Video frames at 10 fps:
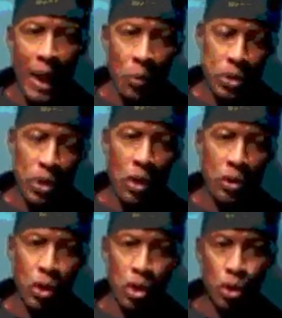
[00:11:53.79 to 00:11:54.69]
I want you to
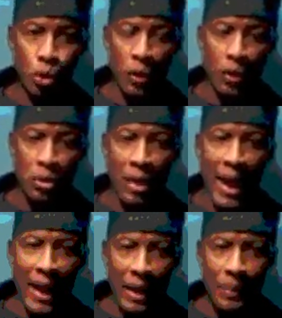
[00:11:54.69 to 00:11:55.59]
go to the surdo
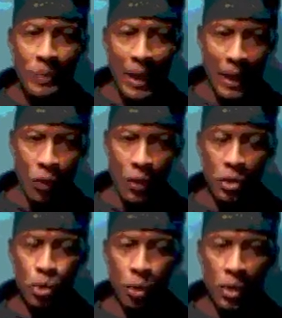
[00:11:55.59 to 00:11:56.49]
track, and on the
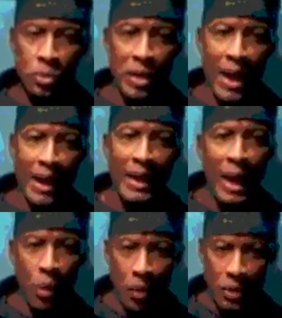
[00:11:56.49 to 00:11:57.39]
surdo track,
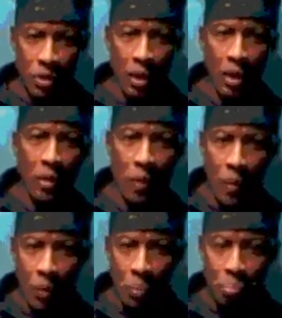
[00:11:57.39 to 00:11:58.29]
I want you to
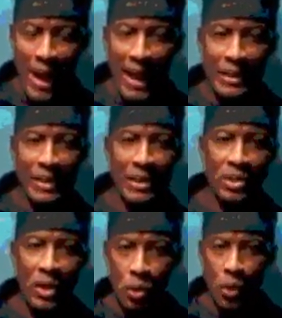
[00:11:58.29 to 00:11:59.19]

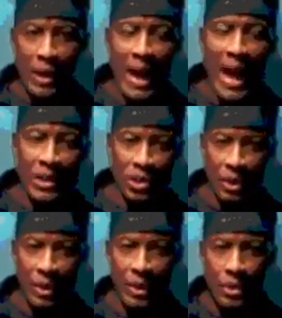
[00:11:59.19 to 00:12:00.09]
practice your kasha.
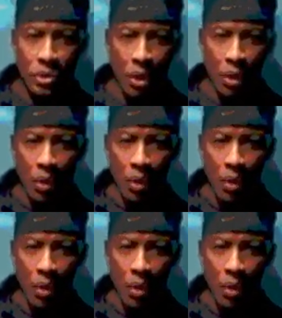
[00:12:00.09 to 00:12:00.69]
So.